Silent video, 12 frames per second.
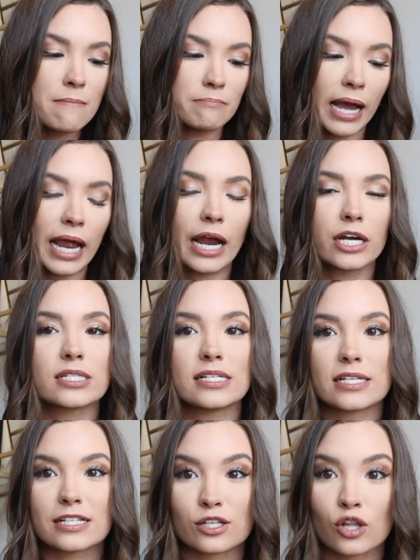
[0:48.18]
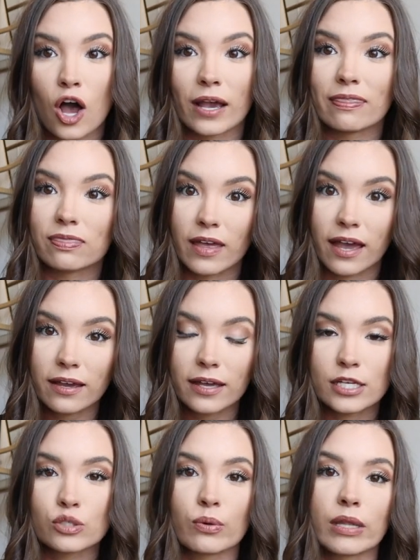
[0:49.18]
my hair, since it's long and thick,
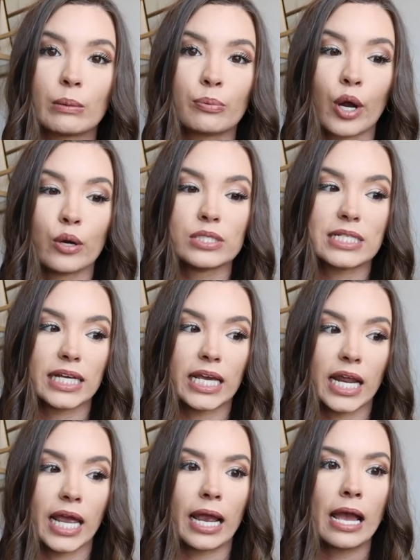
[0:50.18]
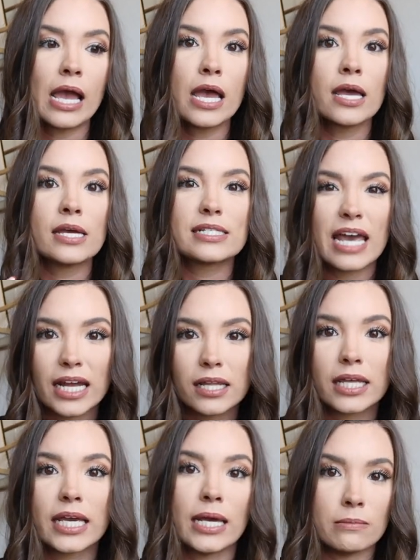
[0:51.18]
is really prone to getting
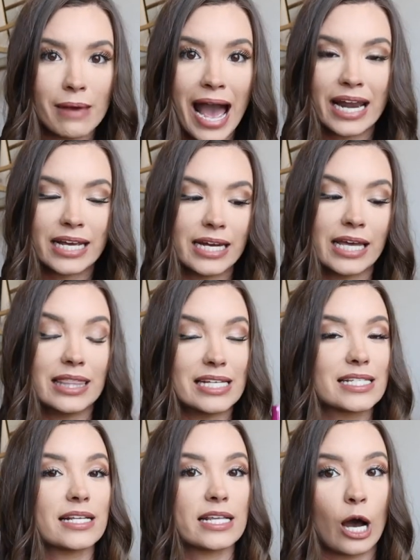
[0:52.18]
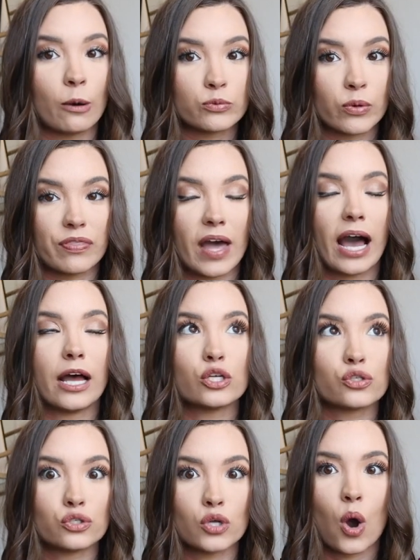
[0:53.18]
tangly and matted and this has helped with that
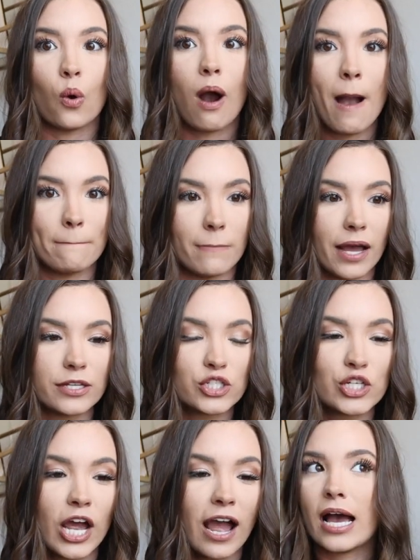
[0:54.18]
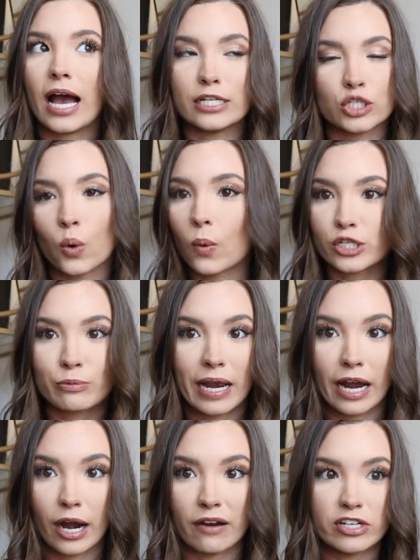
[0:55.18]
so much. I don't wash my
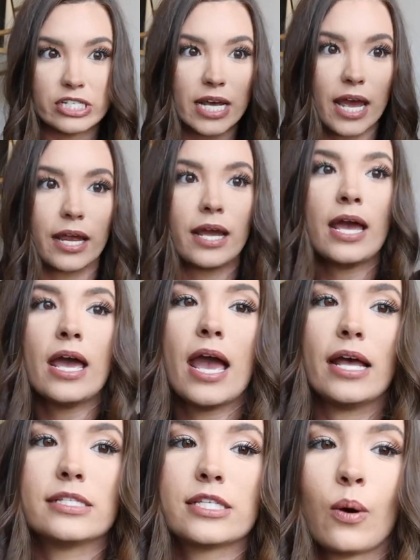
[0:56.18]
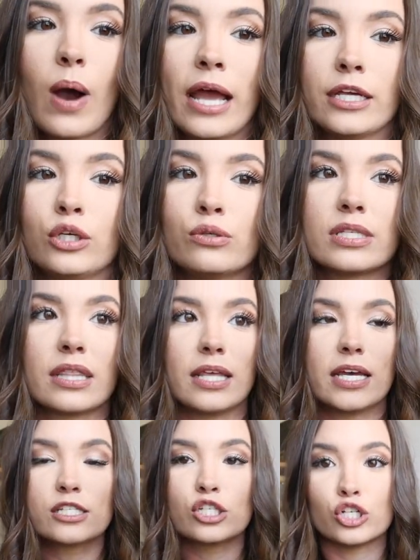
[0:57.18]
hair every day and so I use
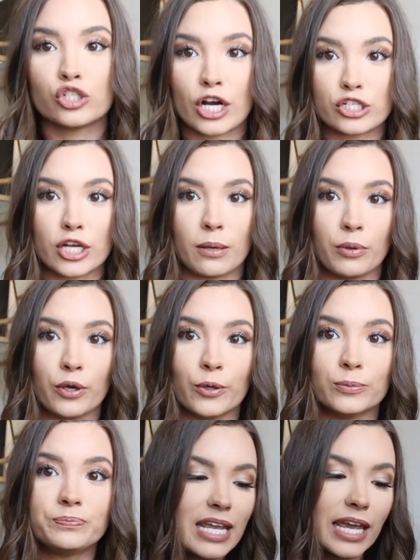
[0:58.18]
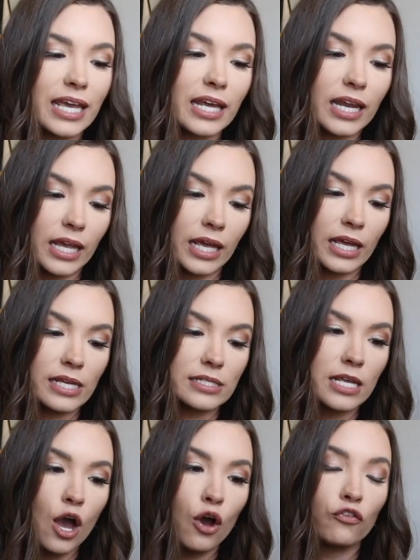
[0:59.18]
this dry shampoo. It is
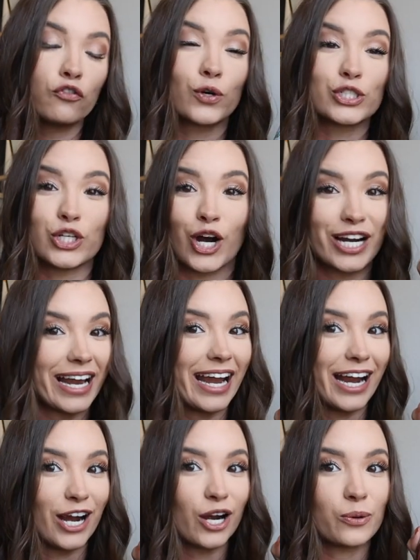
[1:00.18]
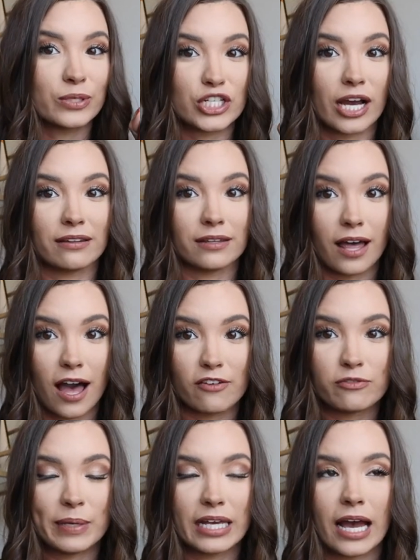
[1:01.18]
for dark hair, which I
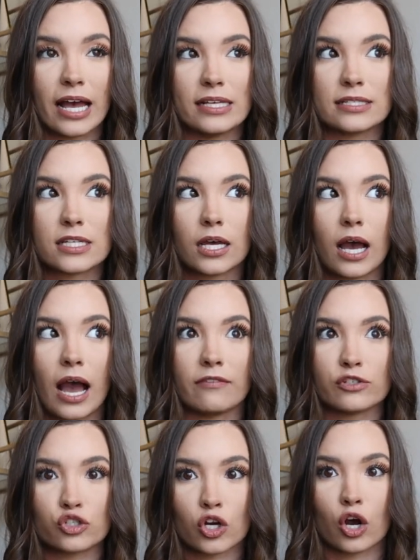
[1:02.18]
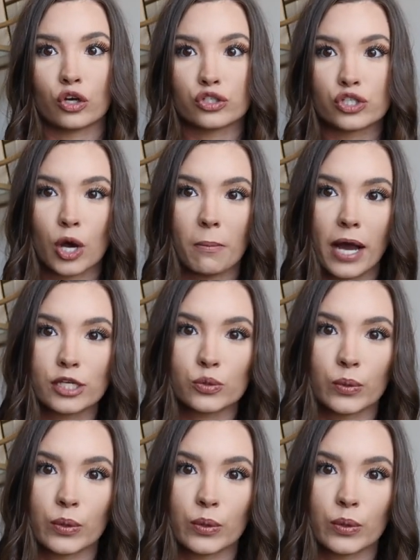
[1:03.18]
love because I've struggled so much